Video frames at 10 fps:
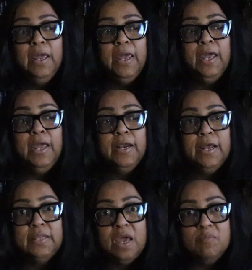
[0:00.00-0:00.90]
And
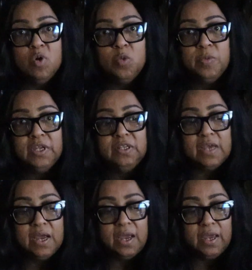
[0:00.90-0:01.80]
at that moment,
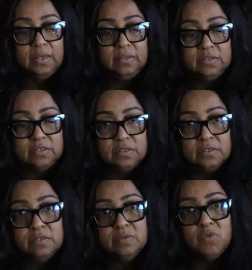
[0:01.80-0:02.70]
this
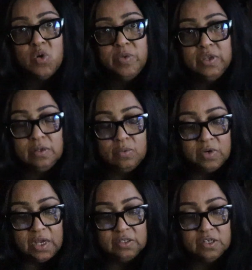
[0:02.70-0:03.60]
is the moment when
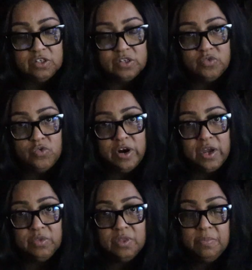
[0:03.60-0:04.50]
I touched his
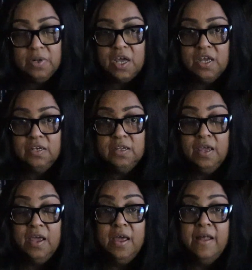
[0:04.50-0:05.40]
forehead with the blood
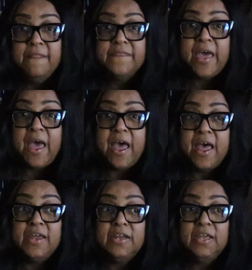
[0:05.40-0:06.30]

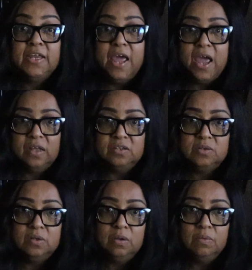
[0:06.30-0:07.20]
that it
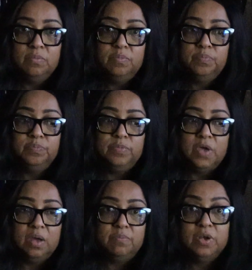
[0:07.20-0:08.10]
has
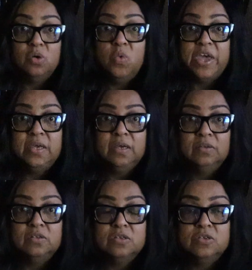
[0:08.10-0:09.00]
been awakened.